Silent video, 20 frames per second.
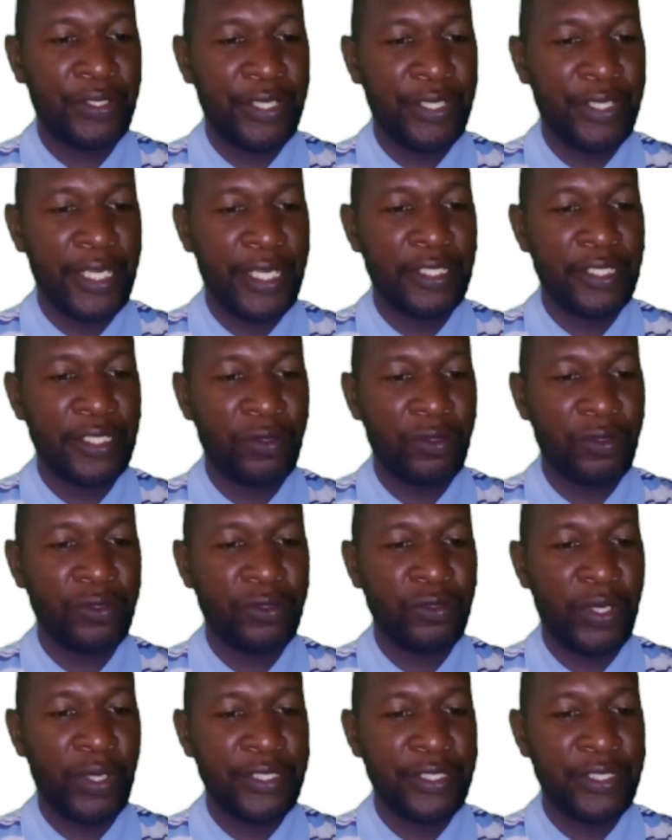
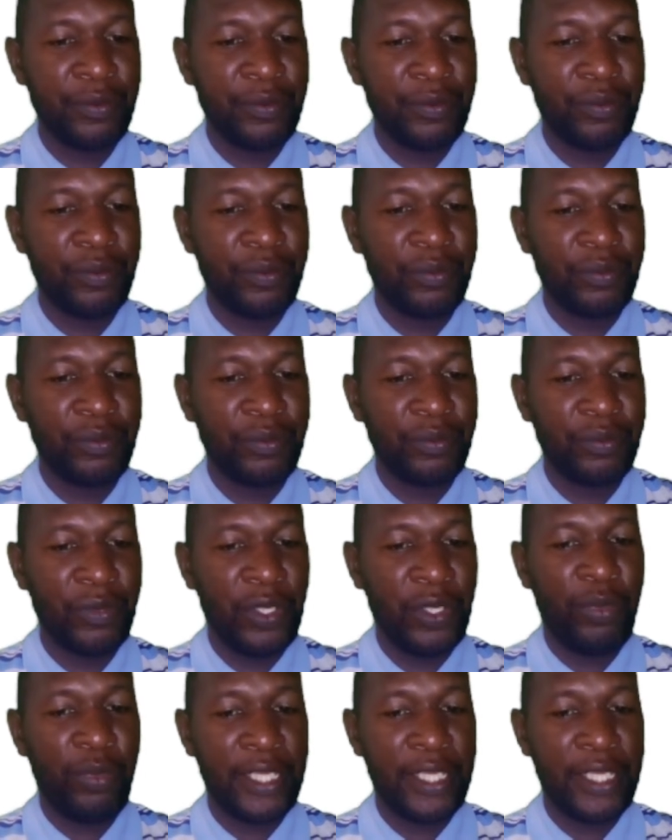ecotourism.
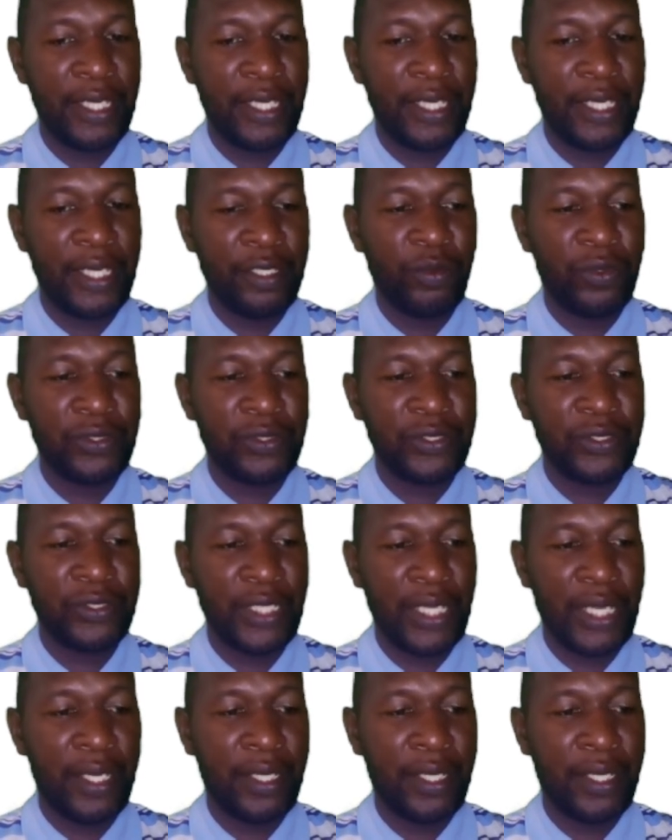Plants and animals
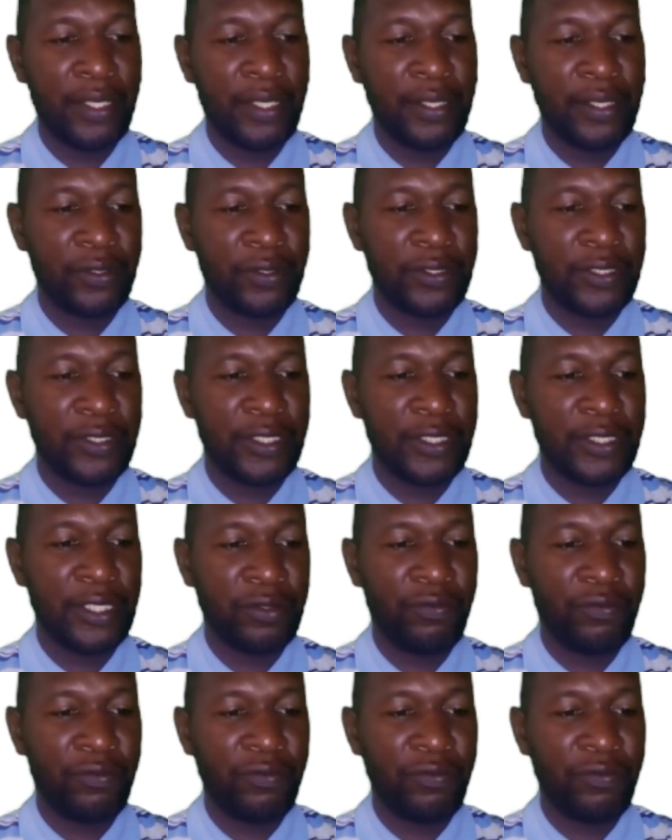are sources of
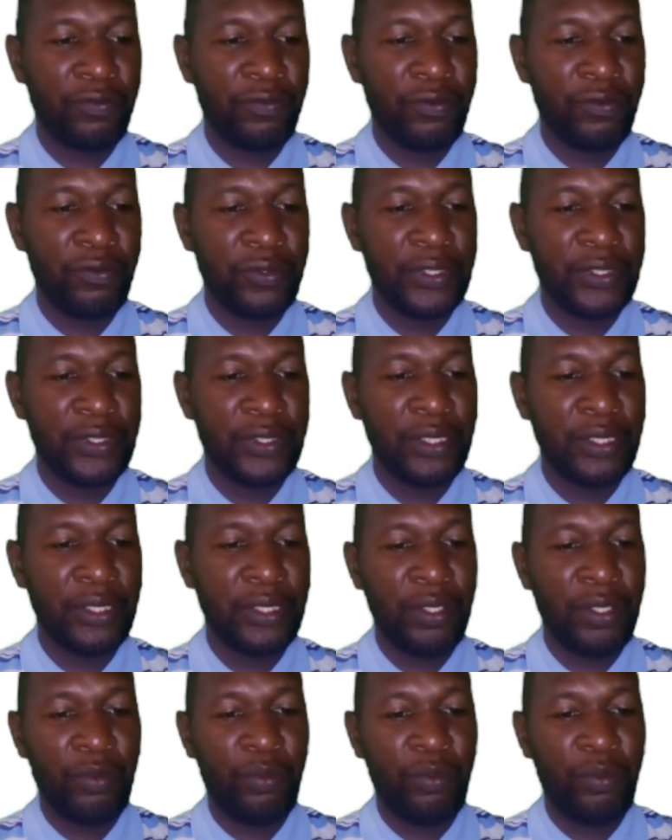food.
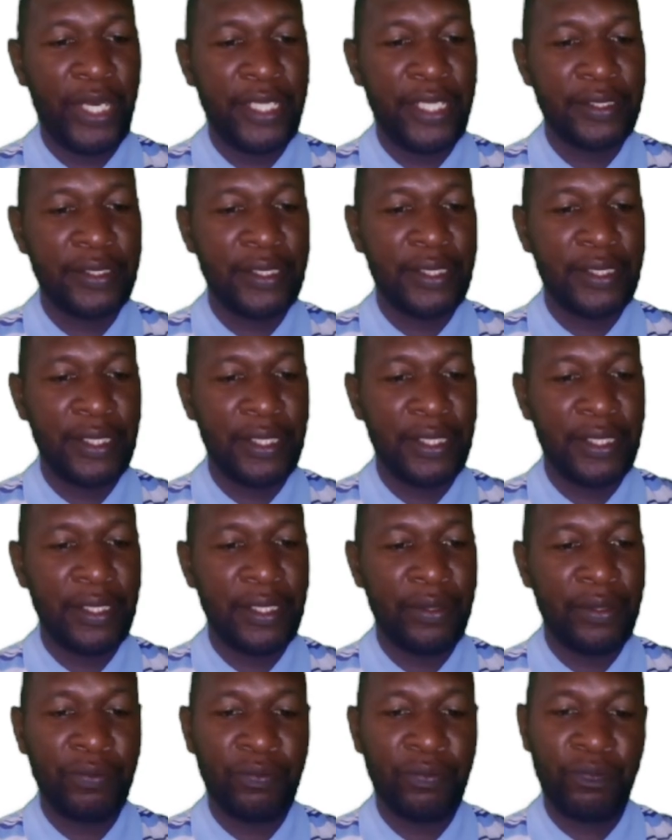Plants
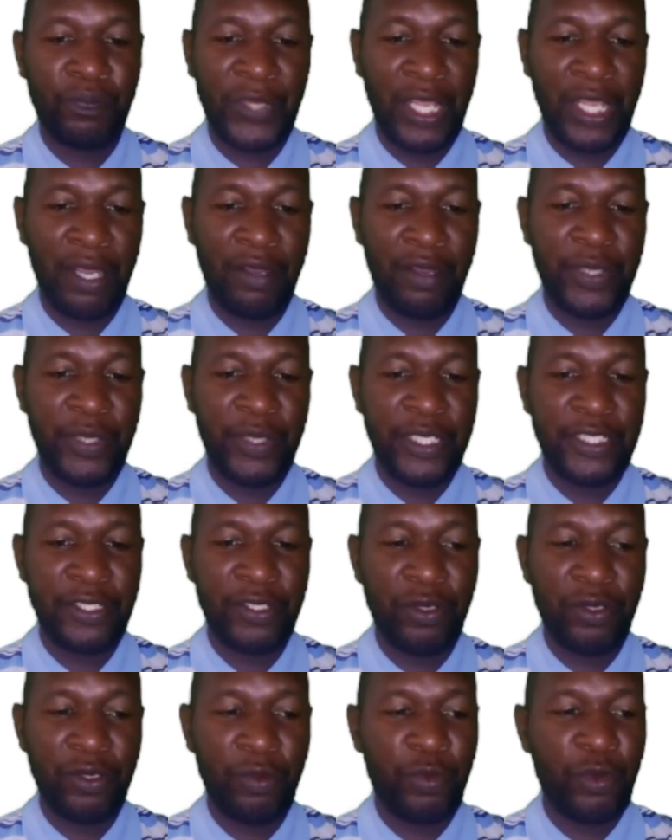have
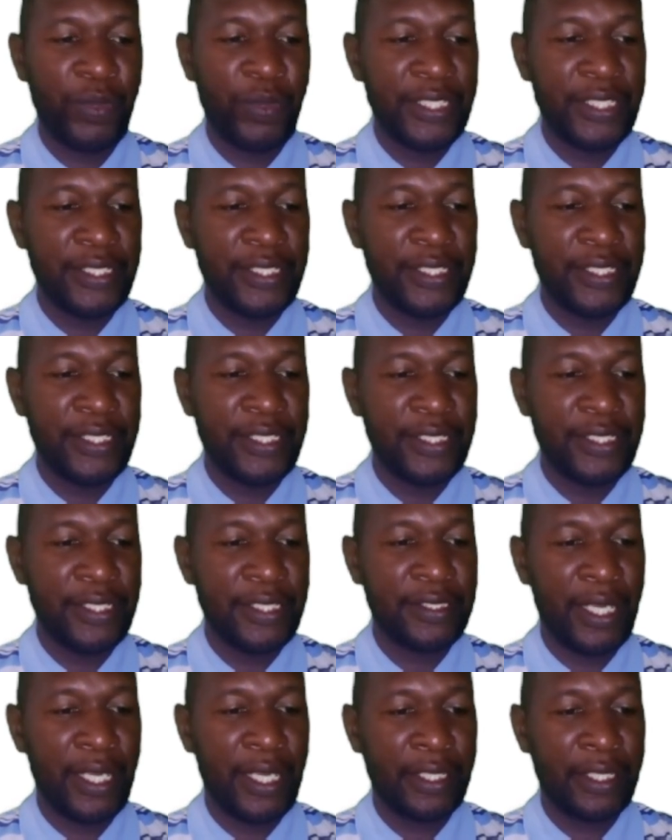medicinal properties like
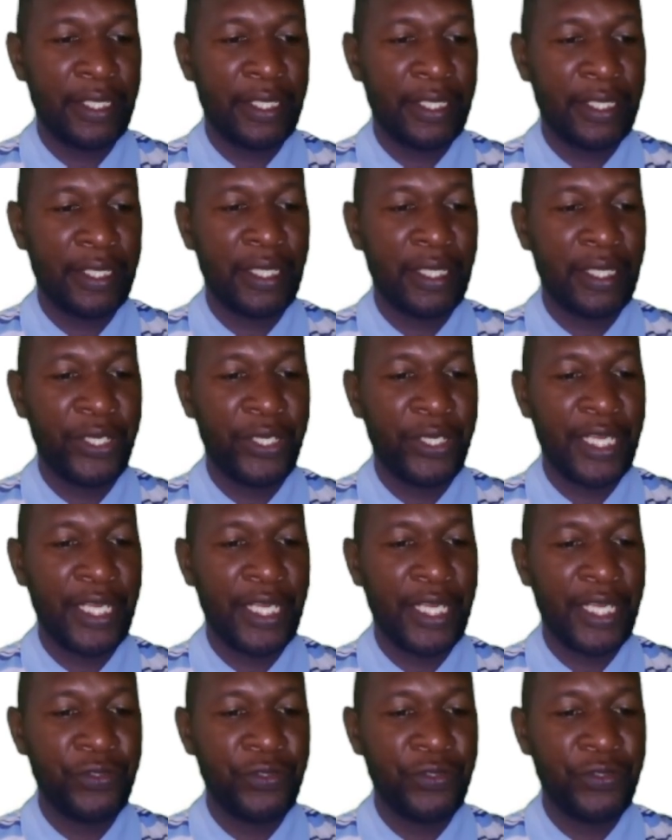moringa tree.